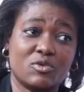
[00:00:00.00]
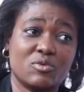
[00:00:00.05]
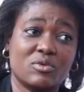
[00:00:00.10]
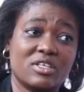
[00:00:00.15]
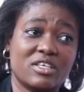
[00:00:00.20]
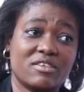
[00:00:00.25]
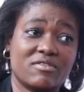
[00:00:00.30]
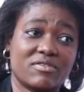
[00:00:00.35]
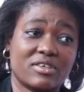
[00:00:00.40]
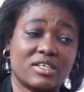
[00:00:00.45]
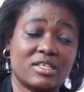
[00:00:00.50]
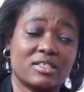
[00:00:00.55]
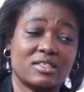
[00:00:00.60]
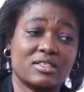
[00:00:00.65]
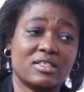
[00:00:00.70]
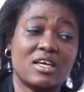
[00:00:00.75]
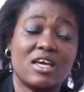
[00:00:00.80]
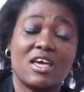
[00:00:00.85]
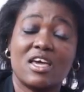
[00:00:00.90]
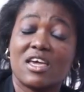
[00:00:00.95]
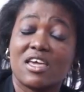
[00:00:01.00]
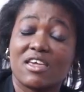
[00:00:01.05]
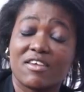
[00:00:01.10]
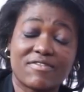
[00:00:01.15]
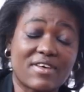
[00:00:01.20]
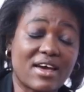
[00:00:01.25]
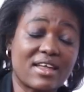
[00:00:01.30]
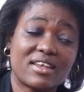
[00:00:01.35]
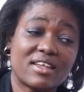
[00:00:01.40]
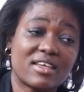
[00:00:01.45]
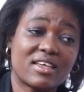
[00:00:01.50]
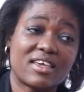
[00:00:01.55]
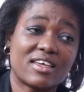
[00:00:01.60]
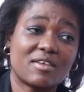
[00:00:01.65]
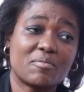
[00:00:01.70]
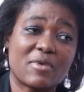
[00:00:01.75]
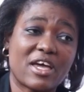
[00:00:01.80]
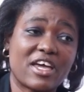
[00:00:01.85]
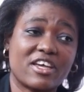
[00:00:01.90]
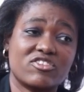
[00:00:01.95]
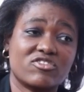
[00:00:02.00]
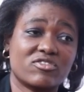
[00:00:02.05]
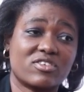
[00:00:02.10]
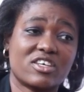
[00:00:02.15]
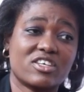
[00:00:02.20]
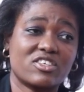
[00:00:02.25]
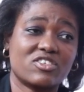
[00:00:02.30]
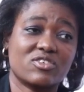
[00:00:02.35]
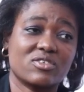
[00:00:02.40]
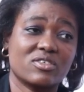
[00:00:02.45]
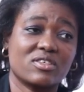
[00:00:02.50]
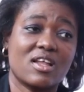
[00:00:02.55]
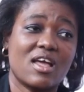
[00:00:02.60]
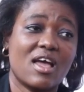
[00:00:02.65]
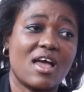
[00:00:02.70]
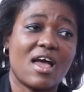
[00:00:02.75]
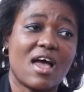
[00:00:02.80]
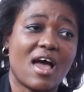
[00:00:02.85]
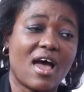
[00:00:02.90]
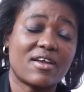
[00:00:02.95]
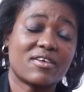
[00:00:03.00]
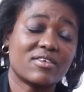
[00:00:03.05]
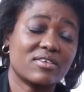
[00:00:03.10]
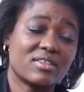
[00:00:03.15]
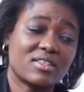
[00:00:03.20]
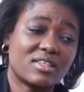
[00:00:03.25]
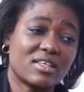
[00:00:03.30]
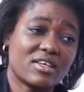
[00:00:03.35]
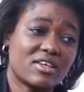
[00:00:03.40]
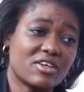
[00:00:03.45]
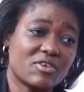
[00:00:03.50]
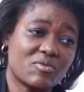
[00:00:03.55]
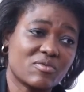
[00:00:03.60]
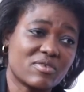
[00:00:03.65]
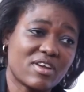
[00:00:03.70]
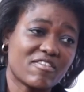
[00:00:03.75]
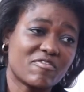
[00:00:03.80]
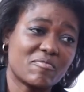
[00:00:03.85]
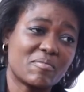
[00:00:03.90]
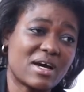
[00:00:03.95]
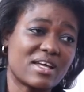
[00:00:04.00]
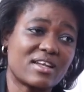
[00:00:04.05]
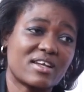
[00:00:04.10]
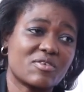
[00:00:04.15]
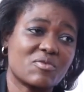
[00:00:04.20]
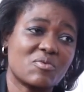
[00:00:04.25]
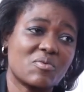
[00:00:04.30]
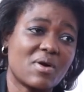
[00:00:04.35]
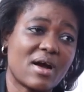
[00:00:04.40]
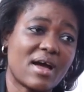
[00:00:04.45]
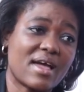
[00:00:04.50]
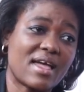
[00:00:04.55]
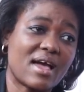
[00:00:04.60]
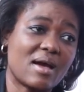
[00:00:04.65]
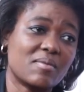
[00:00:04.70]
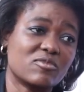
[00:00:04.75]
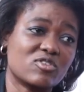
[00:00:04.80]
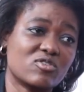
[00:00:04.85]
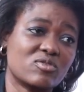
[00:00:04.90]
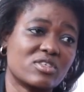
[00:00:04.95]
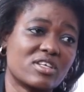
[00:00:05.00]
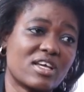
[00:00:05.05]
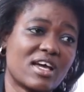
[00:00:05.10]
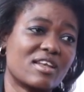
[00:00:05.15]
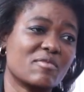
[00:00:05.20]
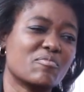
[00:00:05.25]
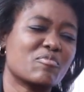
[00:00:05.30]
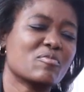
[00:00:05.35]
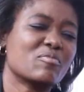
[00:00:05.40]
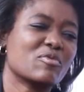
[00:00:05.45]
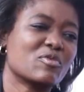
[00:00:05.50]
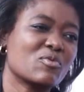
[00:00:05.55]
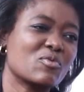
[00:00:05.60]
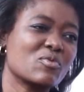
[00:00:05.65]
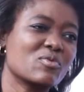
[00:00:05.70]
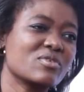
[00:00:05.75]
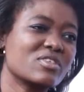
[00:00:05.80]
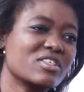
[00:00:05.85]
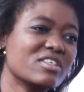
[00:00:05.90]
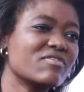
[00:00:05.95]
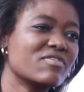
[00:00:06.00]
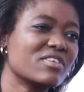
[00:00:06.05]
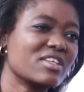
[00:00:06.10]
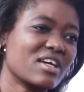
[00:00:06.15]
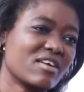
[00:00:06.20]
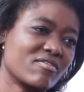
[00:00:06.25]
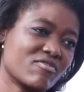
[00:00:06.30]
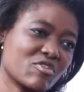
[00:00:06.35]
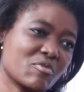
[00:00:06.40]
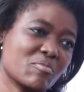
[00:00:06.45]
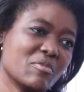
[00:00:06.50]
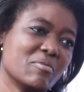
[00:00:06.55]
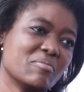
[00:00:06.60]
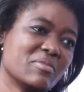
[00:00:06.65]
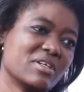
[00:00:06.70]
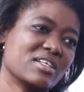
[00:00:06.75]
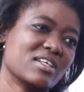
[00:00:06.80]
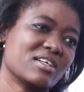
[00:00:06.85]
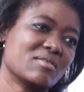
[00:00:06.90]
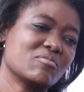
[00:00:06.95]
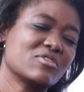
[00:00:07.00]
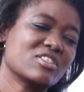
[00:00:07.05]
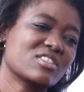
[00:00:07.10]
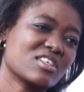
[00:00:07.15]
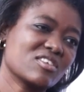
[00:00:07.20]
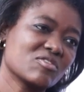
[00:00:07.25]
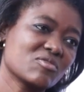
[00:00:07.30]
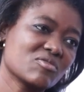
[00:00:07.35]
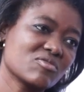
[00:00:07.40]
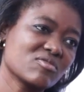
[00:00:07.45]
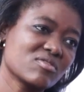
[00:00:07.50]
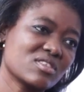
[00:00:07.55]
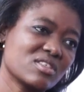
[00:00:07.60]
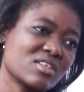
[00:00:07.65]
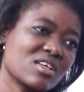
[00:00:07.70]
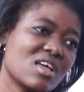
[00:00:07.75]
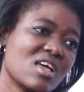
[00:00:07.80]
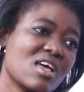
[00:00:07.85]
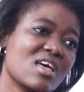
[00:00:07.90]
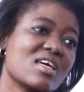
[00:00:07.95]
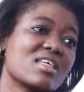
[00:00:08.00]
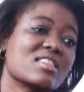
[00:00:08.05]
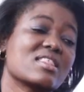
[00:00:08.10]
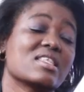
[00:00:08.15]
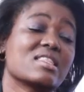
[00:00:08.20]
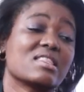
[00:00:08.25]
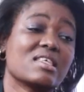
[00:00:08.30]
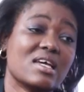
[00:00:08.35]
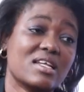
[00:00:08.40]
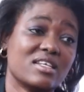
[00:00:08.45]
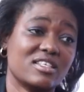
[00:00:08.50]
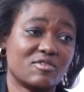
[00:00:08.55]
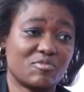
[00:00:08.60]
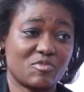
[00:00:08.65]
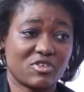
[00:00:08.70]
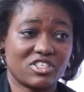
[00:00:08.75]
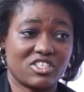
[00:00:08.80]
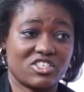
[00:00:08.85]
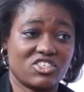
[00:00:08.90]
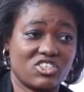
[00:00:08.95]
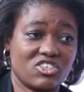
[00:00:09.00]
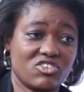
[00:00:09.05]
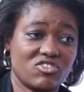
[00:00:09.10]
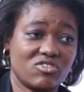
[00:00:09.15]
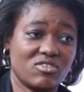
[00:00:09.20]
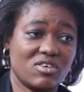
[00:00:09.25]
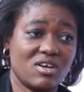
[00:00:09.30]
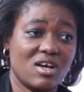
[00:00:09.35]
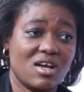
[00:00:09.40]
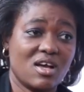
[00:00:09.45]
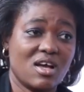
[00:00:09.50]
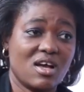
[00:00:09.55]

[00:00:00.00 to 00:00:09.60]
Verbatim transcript: will leave early. If I didn't get my education, I don't think it could have mattered who I am today. And people couldn't even have remembered that Mr. Lunguzi, the then Inspector General,